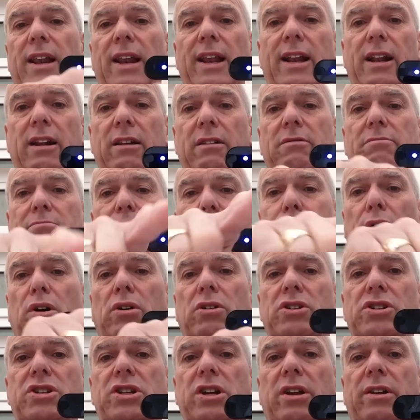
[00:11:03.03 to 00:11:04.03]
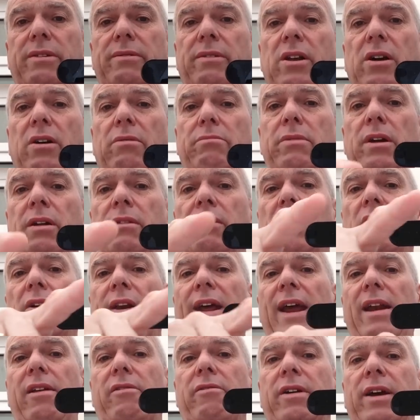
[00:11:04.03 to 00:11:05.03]
a little box on
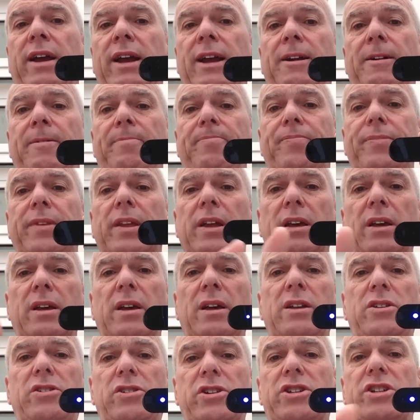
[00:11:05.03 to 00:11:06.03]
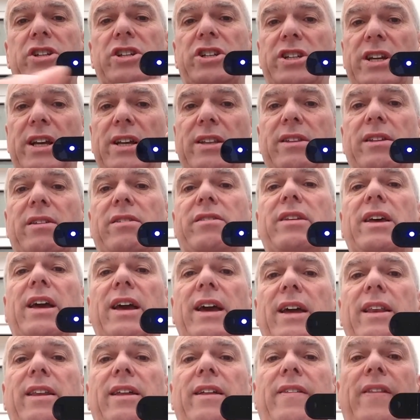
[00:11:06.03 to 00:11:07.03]
Henry just to sync the
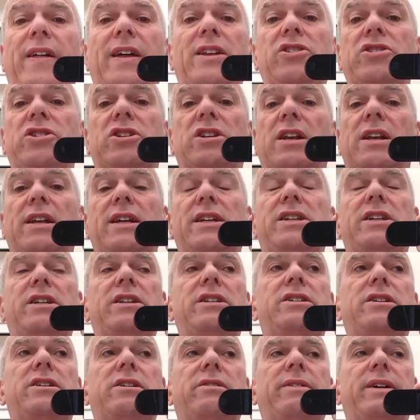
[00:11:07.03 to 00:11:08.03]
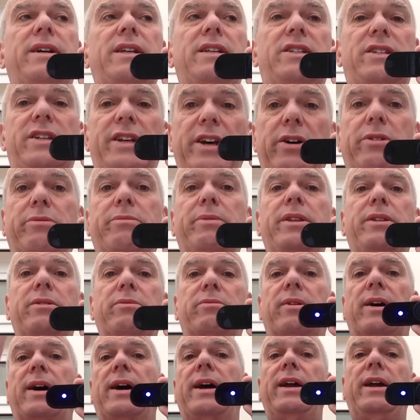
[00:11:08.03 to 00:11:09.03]
thing in and then just listen to it tell me the
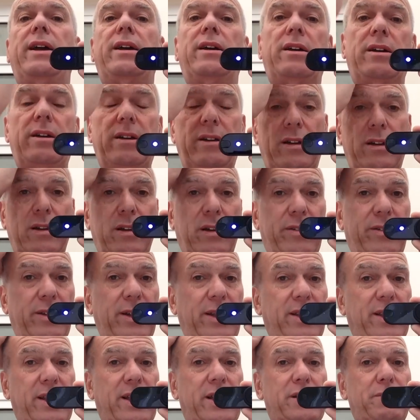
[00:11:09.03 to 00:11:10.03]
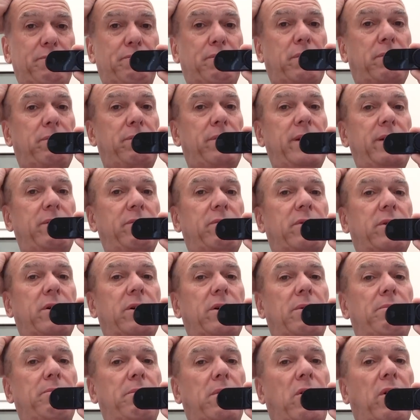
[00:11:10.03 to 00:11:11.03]
way. I think that's probably
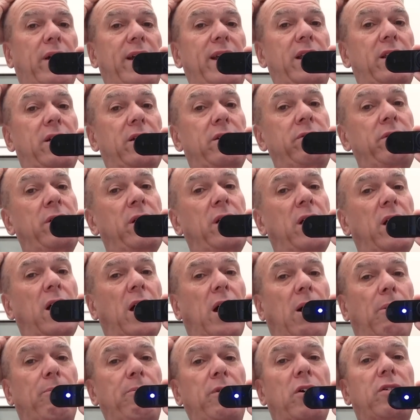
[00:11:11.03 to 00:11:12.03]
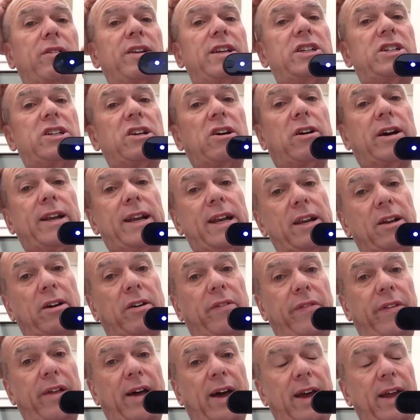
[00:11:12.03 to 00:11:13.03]
what I might do. I'm not decided
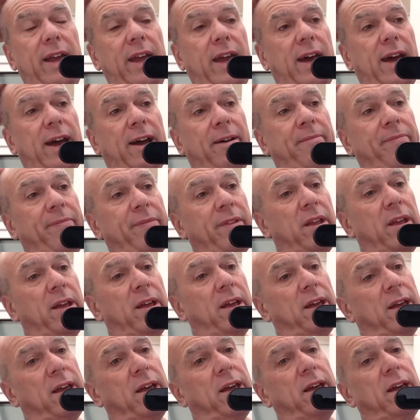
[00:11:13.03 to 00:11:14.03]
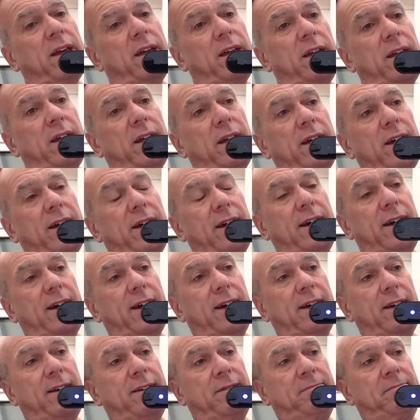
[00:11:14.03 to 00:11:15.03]
on that yet.
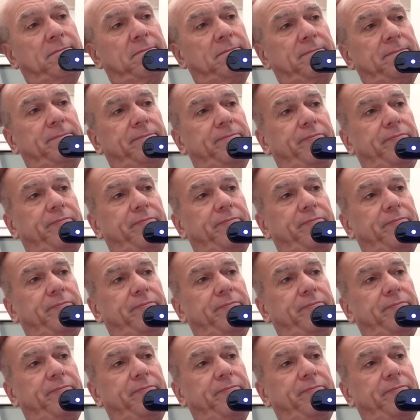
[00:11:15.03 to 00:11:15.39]
I